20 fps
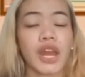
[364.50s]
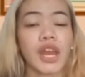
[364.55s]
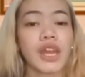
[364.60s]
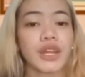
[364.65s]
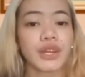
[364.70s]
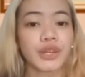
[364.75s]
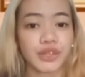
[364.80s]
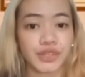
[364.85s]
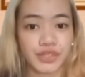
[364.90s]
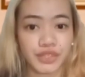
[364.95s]

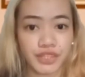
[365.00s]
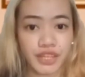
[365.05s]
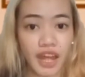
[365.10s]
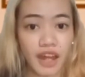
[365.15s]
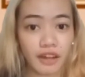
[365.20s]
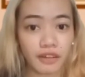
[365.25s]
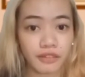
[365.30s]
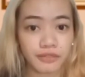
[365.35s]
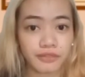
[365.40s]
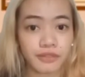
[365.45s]
in
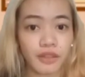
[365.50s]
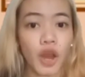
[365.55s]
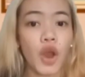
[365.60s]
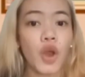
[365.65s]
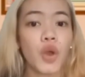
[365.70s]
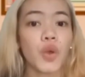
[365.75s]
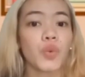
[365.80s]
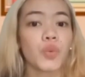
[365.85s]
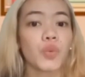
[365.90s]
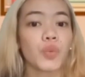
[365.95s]
herself
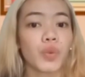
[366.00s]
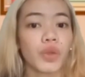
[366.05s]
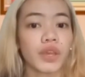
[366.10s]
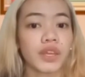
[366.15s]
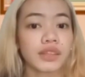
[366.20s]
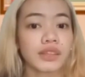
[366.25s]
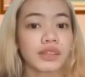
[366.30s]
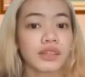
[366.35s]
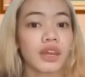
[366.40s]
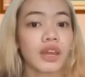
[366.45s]

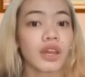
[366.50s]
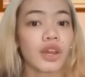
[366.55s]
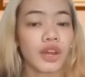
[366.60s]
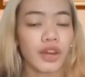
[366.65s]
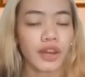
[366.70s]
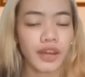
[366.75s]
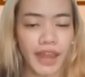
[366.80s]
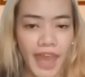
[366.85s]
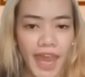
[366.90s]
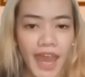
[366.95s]
with
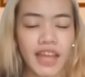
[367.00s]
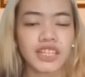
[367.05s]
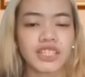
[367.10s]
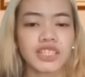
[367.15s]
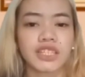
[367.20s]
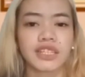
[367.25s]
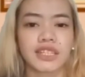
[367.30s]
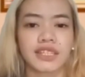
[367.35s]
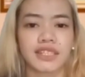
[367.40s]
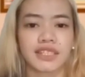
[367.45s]
her
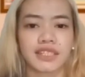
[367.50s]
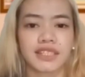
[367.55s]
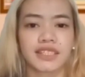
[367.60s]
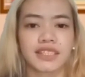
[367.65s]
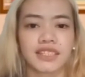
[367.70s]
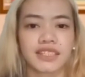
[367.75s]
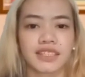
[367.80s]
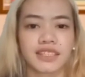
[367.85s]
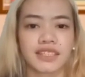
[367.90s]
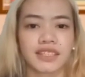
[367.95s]
actions.
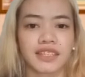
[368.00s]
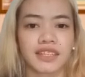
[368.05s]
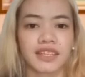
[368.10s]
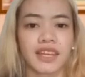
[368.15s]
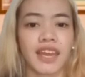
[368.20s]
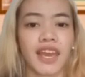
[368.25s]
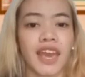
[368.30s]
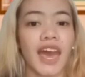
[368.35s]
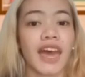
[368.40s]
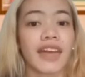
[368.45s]

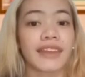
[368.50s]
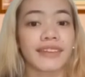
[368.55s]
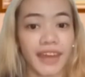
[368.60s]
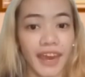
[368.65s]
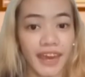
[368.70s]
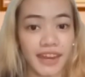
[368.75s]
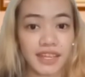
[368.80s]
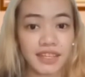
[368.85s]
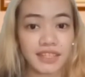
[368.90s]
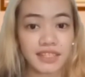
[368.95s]
And
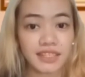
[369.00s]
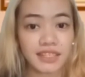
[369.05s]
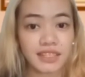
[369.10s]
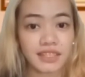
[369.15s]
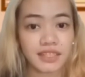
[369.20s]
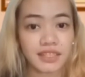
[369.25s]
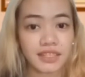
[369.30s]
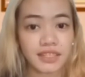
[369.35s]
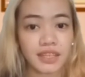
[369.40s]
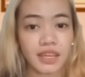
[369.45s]
that
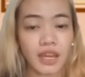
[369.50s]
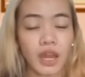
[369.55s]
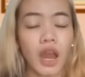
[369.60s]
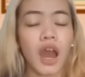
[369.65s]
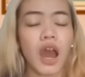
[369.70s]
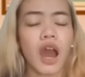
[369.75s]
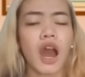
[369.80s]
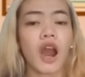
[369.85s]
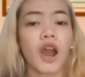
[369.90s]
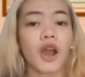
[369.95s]
is
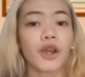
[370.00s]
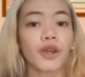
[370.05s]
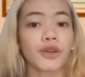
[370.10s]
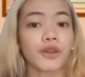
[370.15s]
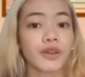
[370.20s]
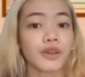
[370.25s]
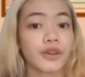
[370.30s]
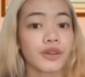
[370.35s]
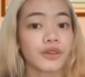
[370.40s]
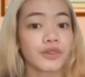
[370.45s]

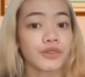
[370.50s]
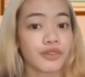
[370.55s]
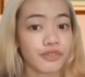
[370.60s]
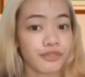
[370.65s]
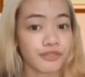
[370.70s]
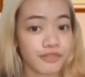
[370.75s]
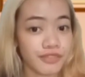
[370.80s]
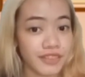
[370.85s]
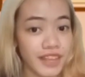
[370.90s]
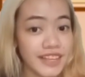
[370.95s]
our
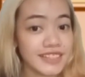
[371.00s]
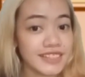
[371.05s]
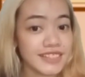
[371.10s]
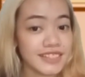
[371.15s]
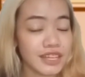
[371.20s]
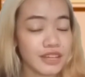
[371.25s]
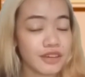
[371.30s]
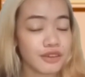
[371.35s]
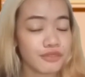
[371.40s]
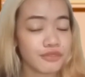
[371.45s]

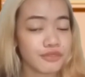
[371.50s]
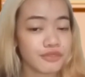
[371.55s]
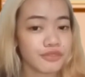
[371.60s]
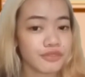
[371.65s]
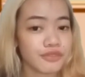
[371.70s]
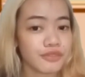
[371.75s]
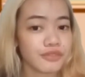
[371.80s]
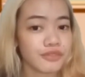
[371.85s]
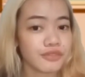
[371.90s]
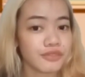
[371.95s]
reflexive
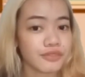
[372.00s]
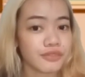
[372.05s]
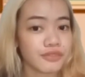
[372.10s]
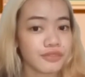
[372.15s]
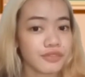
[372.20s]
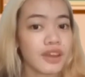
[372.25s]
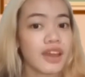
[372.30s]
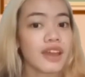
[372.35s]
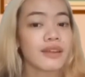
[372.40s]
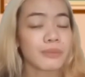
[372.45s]

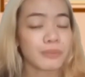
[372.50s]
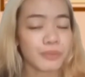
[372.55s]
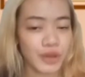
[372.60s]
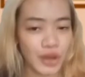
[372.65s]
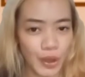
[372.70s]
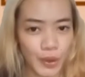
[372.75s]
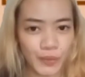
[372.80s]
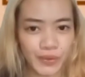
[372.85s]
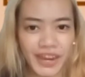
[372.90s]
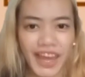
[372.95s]

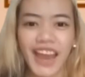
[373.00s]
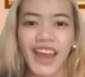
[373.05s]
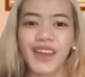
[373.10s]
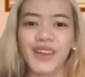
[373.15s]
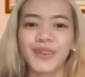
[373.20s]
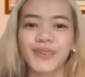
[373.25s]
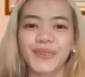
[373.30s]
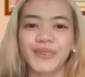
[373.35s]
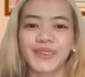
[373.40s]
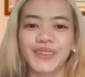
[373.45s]

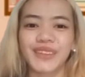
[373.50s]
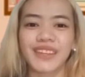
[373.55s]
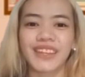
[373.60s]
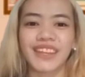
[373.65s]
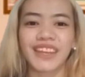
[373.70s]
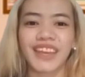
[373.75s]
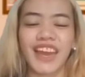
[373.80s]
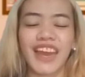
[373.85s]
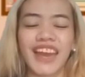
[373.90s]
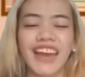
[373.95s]
pronoun.
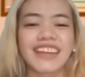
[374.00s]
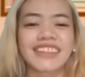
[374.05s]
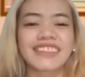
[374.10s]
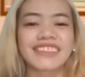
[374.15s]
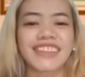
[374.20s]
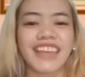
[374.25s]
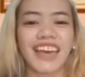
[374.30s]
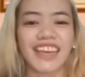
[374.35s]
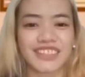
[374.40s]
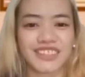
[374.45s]

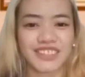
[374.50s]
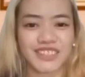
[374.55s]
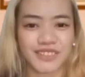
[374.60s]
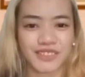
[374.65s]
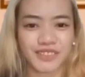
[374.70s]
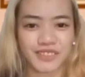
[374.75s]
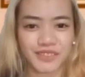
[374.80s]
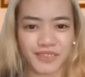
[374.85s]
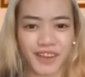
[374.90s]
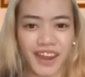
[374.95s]

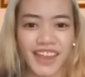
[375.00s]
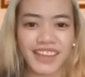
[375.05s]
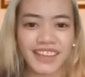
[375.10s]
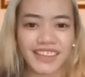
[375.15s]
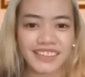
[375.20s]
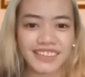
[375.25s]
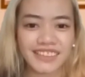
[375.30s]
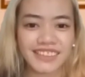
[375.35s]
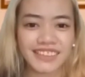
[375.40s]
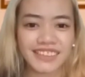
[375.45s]
That's
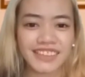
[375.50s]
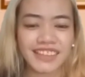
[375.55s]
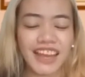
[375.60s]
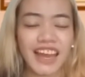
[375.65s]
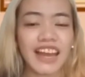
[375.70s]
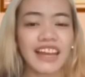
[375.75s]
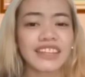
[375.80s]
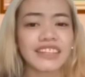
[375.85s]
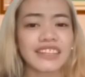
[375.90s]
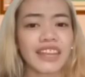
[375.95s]
right.
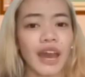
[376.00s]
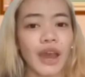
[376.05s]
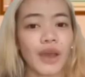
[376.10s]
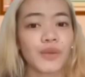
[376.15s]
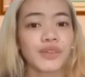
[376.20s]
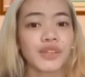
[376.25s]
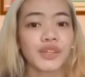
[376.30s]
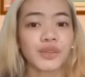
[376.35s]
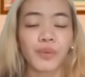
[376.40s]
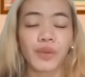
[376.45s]

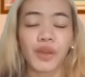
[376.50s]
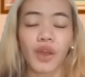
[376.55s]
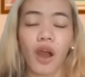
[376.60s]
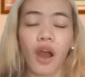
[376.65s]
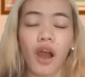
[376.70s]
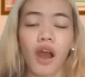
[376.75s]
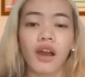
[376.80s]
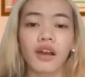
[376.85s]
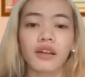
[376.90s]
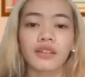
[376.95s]
Now that we
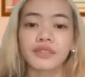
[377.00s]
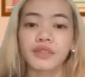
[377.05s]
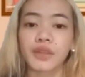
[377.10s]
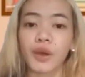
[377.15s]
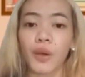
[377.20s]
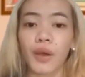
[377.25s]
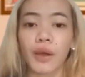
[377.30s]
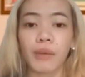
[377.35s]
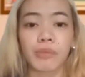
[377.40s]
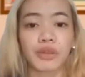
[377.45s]
all
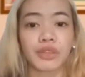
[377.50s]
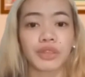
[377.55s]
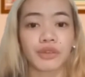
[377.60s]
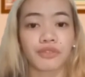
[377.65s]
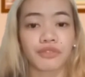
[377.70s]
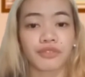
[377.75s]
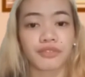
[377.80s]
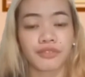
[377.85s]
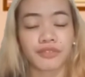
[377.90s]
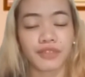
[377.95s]
know about the
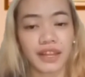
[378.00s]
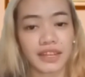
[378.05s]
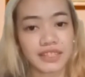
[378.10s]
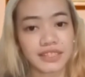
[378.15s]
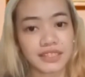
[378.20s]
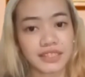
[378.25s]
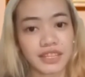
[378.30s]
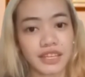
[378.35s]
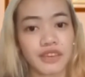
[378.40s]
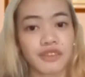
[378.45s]

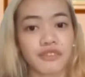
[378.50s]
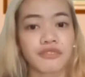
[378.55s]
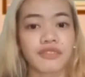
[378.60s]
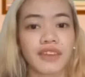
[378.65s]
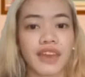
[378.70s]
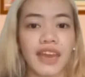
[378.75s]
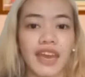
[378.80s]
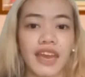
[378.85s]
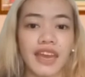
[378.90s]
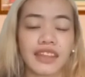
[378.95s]
reflexive
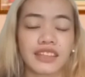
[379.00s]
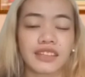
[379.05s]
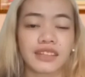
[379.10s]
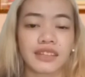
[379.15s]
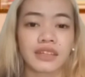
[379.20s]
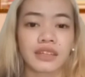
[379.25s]
and